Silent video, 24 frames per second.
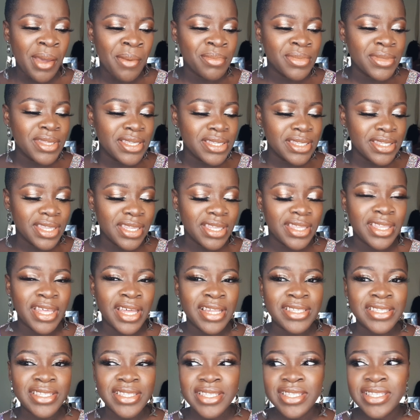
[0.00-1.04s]
this thing
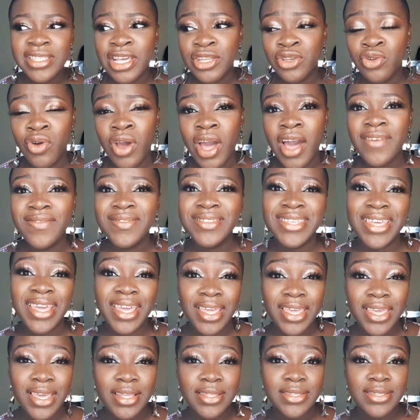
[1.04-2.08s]
that since I don't have
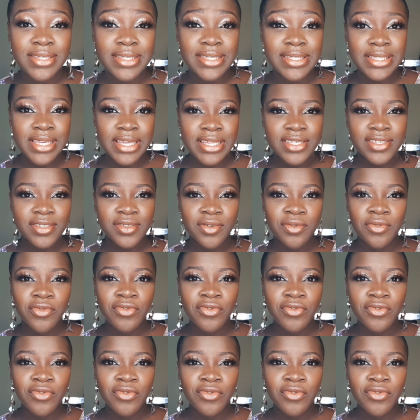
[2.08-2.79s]
10k to send